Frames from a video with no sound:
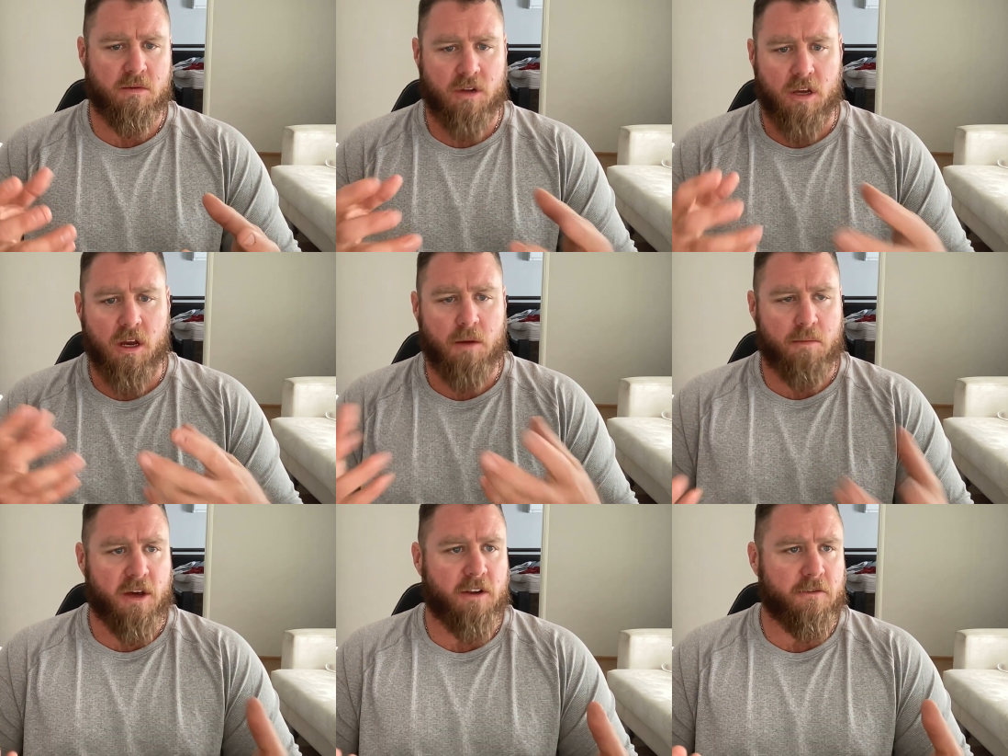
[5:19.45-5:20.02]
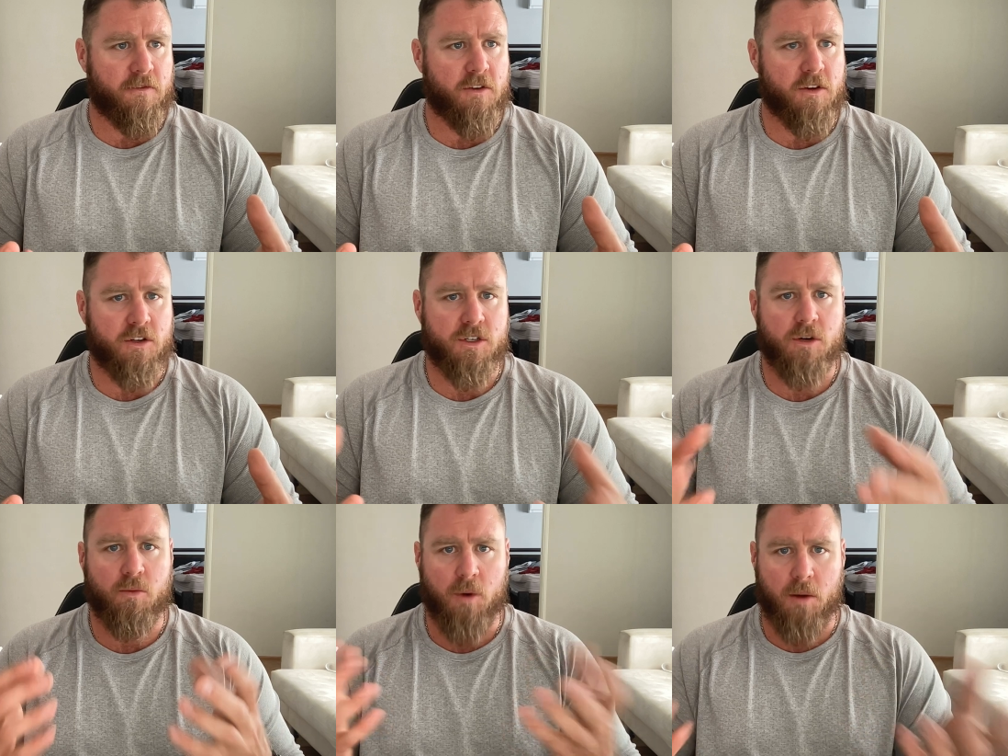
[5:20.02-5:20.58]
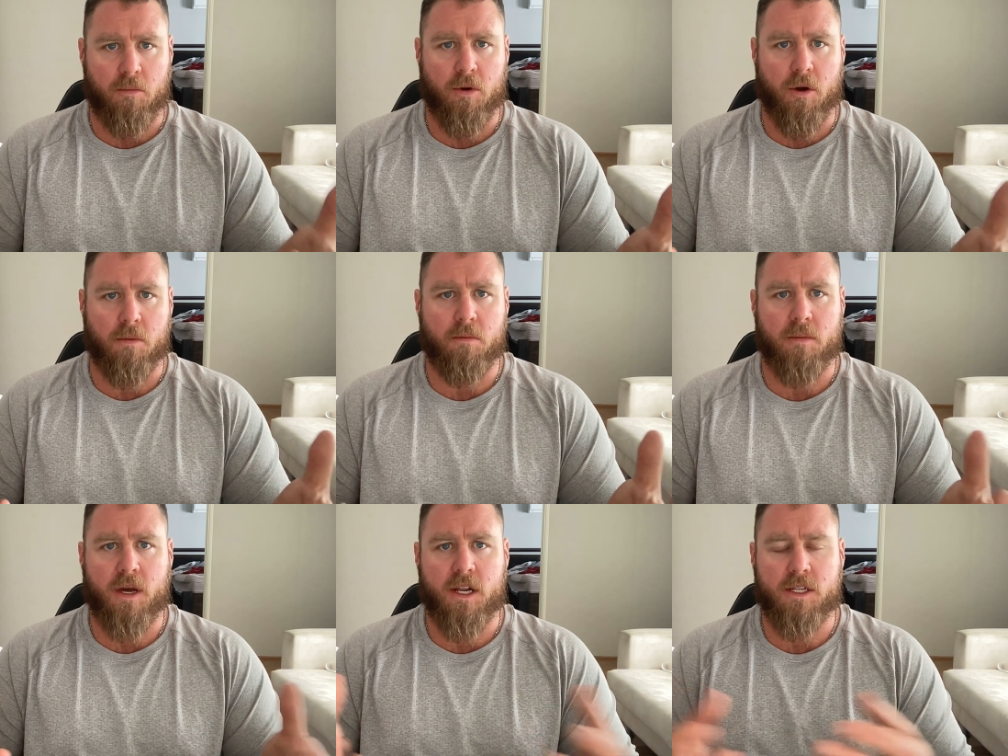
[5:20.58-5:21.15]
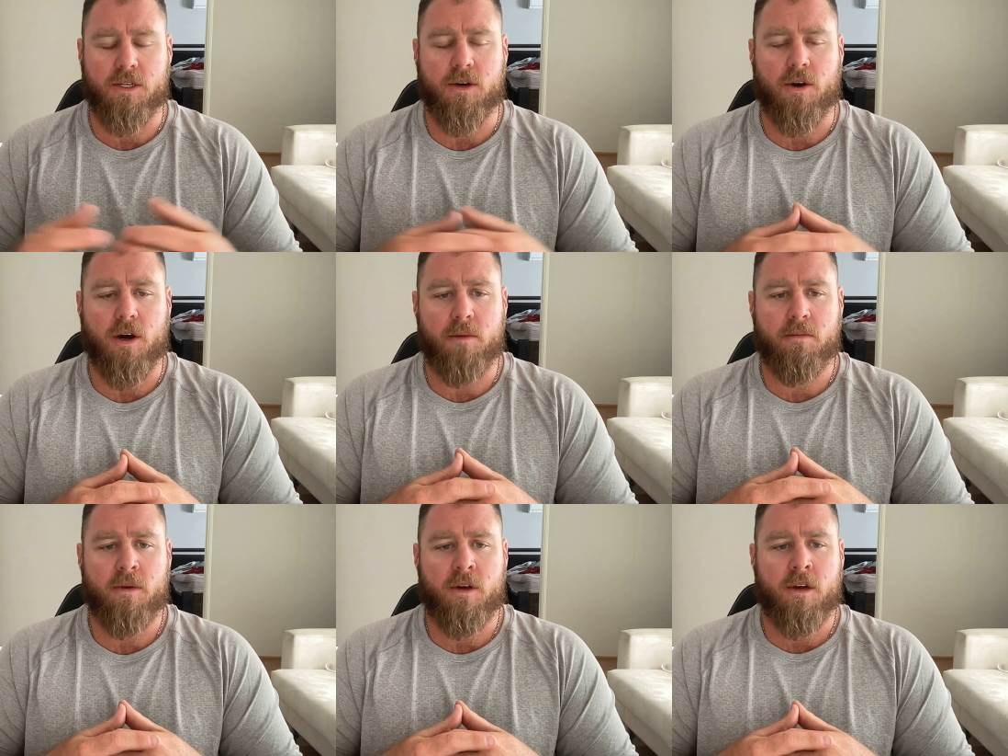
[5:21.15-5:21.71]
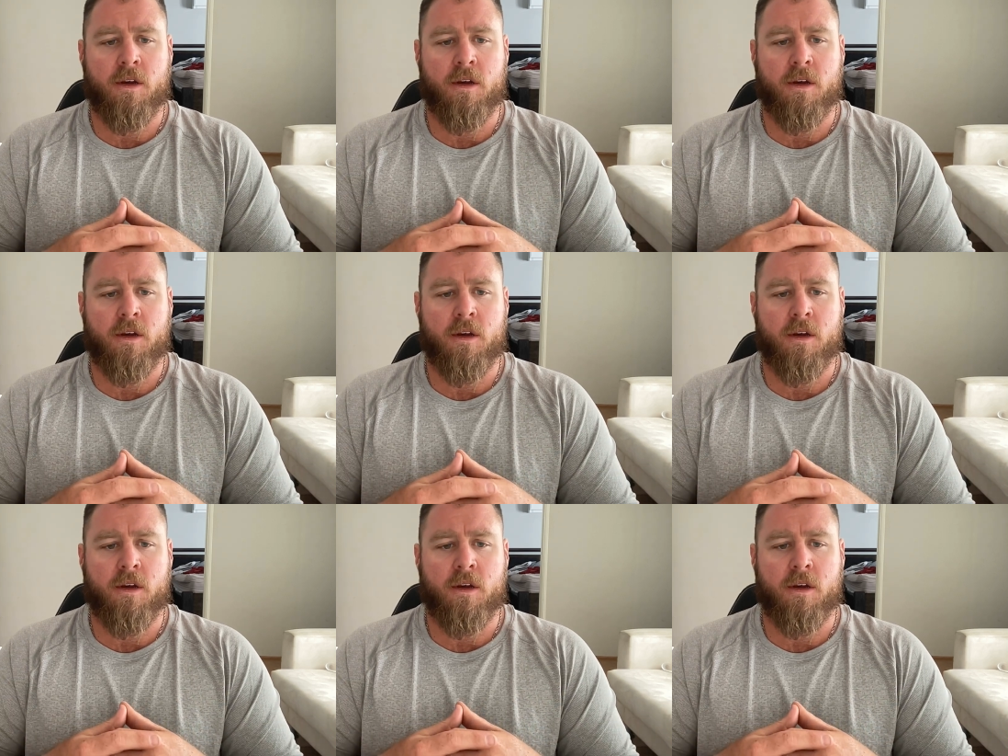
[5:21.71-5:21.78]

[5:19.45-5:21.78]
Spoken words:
a better future, one problem at a time.